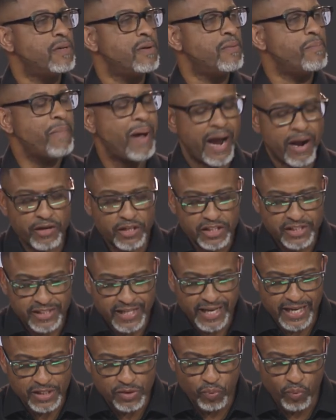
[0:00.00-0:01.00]
Marriage
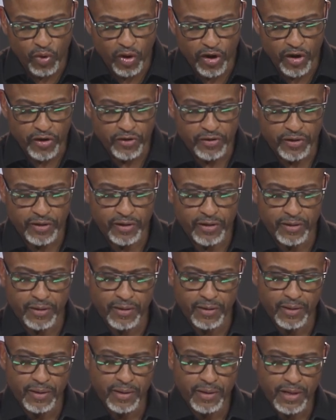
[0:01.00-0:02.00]
takes work,
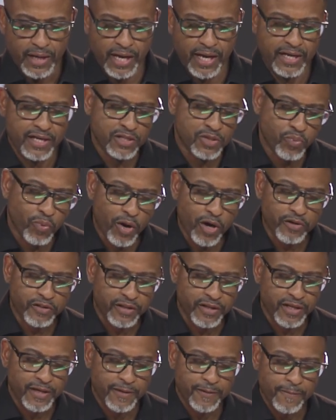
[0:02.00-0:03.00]
and it's worth
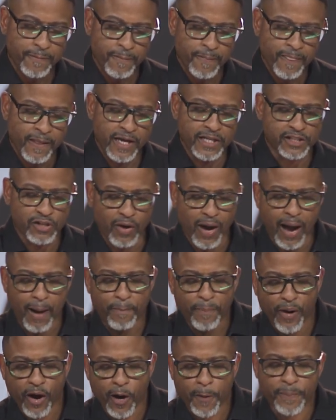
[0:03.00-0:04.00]
it. And so our
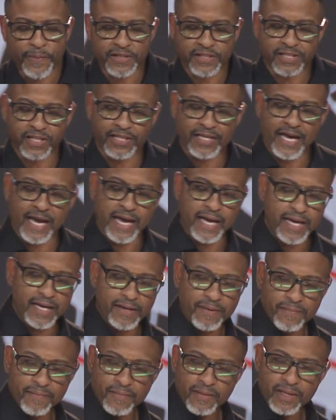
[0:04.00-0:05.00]
purpose today
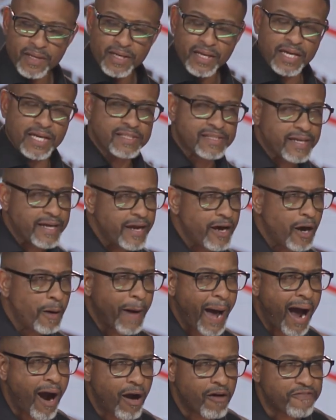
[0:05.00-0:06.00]
is to help
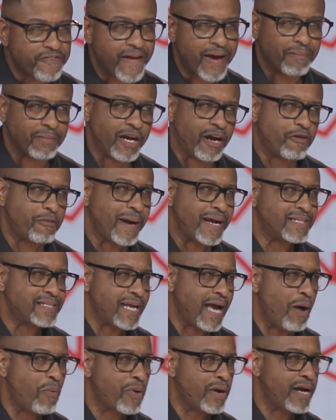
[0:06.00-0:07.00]
our family. Everybody say,
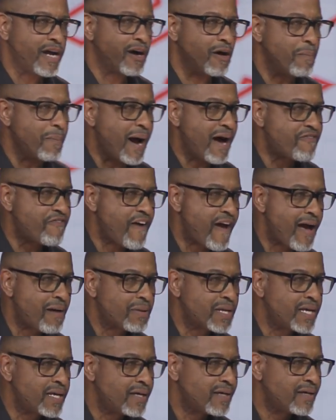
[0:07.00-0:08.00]
I want to help my family.